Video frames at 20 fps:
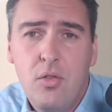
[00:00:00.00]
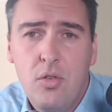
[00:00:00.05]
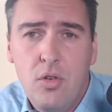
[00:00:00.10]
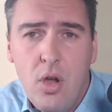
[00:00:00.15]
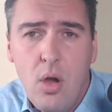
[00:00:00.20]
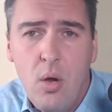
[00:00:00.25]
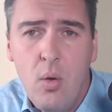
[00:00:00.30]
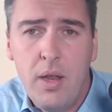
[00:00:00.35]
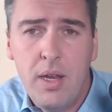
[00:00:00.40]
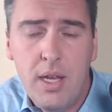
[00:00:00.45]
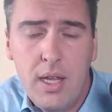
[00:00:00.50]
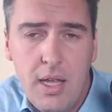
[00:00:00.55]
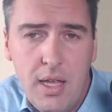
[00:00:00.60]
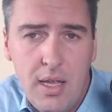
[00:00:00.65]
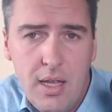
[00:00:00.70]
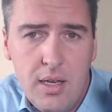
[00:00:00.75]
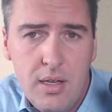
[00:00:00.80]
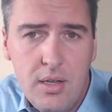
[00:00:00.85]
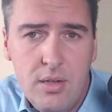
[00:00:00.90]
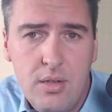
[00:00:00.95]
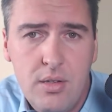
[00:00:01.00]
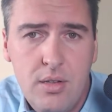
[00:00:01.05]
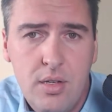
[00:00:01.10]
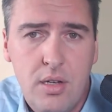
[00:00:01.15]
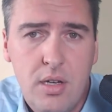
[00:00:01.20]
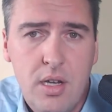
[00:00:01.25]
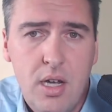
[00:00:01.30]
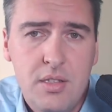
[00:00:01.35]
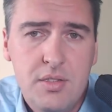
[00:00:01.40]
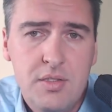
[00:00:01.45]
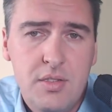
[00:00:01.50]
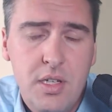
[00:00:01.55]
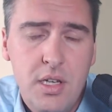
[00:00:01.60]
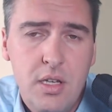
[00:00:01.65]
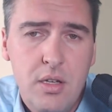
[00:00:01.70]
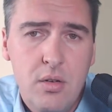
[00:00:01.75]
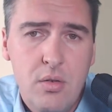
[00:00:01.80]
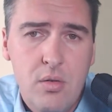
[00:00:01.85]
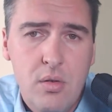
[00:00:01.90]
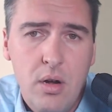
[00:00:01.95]
going into
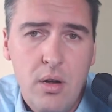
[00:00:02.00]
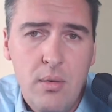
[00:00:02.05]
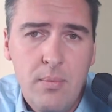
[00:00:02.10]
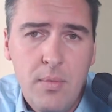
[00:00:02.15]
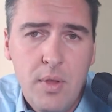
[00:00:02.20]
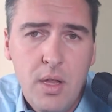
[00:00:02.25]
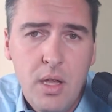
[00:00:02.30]
custody court.